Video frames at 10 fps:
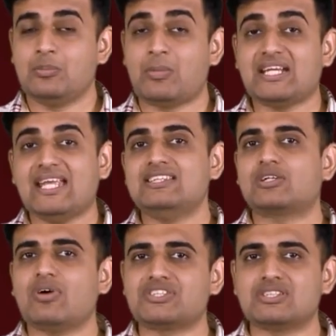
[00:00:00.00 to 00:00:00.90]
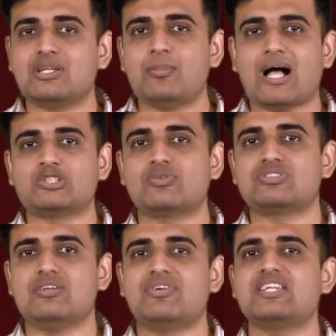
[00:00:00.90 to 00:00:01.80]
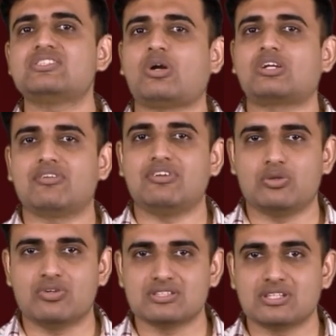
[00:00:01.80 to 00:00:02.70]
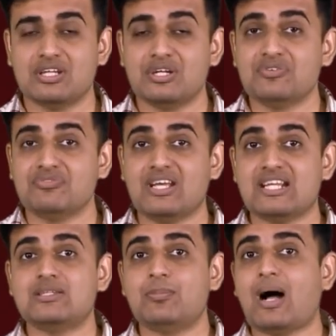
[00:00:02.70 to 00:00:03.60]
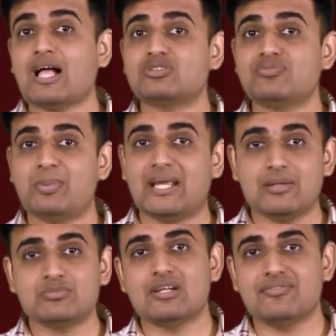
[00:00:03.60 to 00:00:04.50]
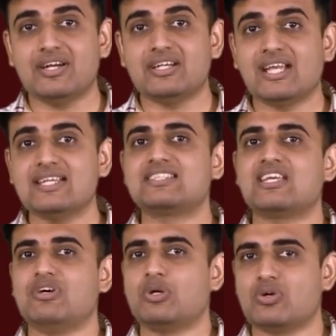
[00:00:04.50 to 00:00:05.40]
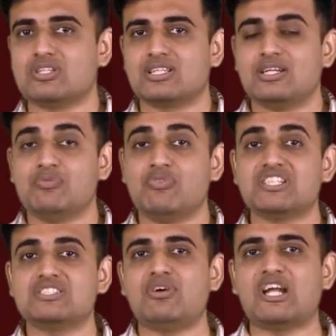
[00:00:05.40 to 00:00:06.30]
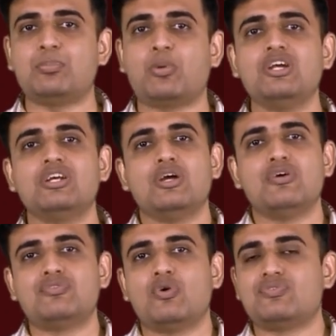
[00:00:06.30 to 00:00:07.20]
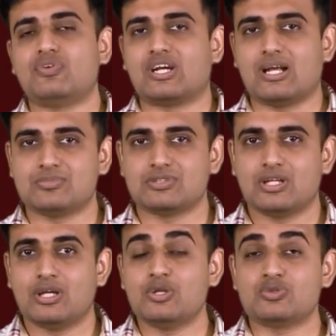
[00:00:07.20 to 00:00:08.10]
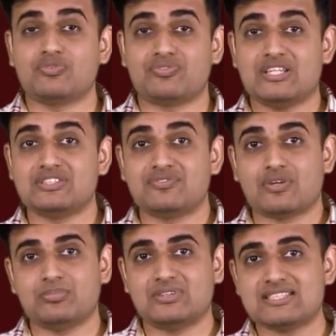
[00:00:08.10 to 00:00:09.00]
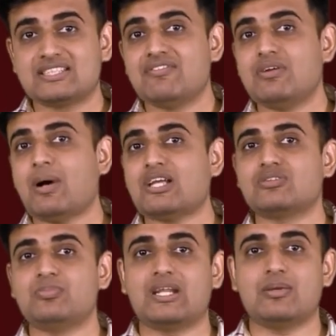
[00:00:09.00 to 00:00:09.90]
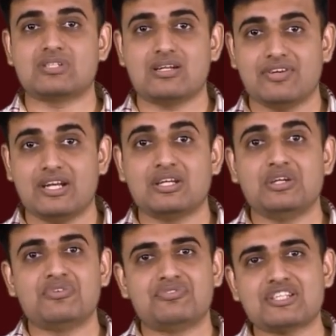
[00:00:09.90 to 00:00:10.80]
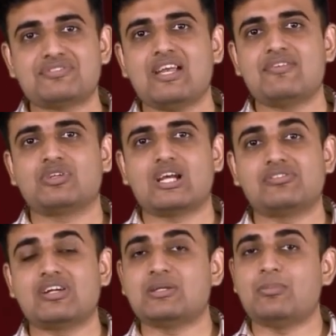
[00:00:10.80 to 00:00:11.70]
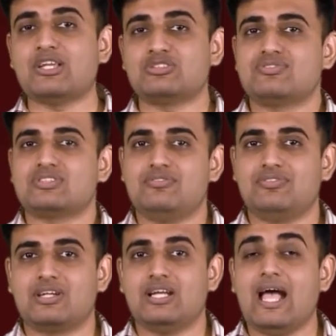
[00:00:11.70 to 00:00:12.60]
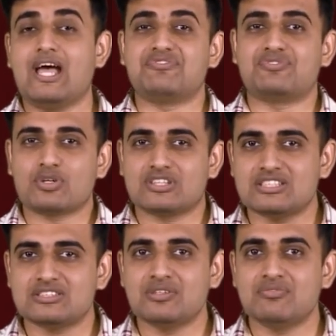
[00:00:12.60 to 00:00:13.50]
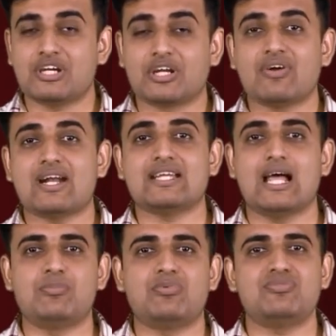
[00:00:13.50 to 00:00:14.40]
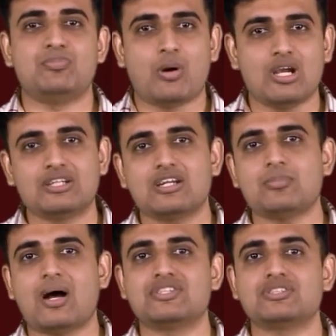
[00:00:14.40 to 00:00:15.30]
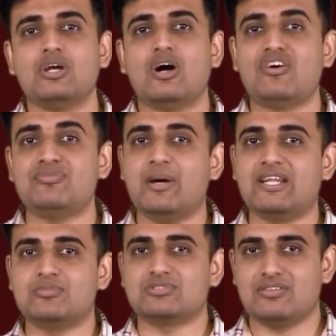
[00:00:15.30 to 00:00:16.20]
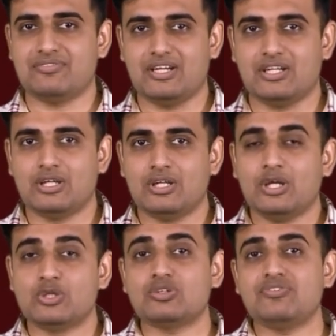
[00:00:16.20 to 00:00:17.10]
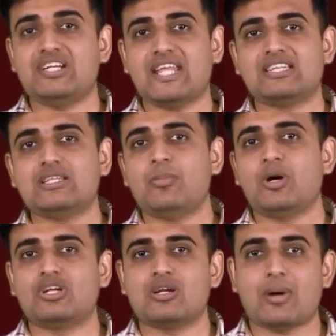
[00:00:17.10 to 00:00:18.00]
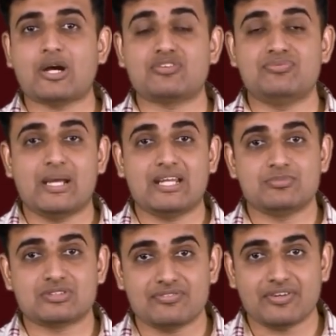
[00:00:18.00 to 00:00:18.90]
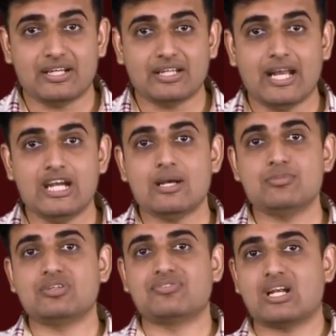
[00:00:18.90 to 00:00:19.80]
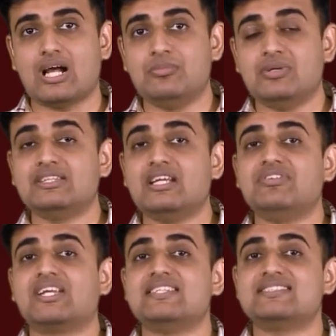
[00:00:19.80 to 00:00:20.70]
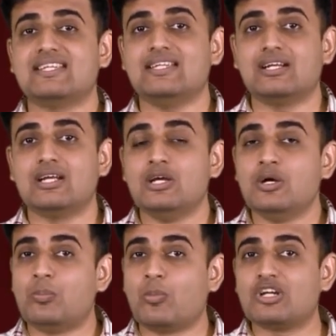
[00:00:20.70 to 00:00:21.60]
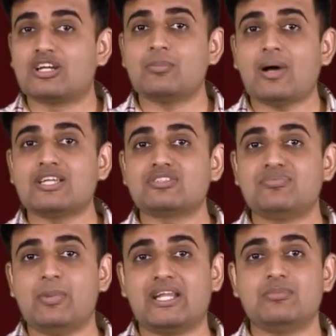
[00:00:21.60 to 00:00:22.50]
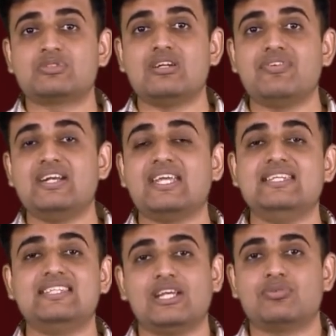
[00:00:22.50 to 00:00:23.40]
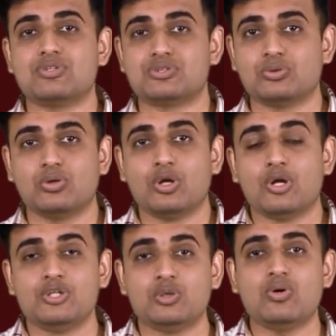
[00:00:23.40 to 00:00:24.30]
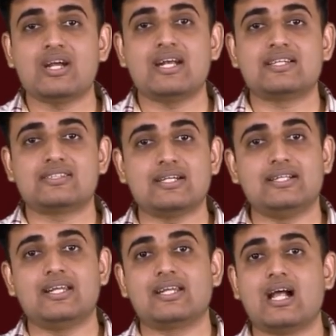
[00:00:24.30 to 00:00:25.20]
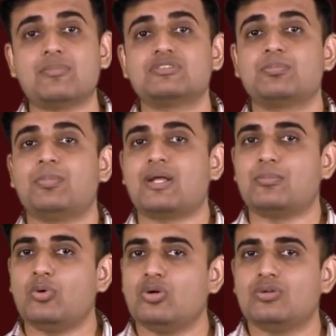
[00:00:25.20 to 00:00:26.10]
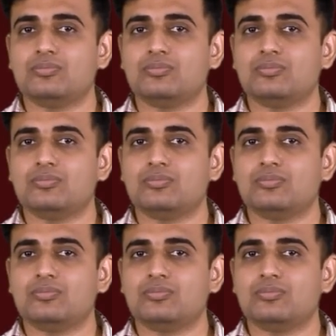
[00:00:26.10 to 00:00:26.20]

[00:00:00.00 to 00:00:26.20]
But in the question, the mass of sulfur is not given to us, whereas the mass of barium sulfate is given to us, which is 1.44 grams. So friends, from this given mass of barium sulfate, first we have to calculate the mass of sulfur. And for this, we require the help of molecular mass of barium sulfate. So if we take the molecular mass of barium sulfate in terms of gram, then we can say that molecular mass of barium sulfate is equals to 233 grams per mole.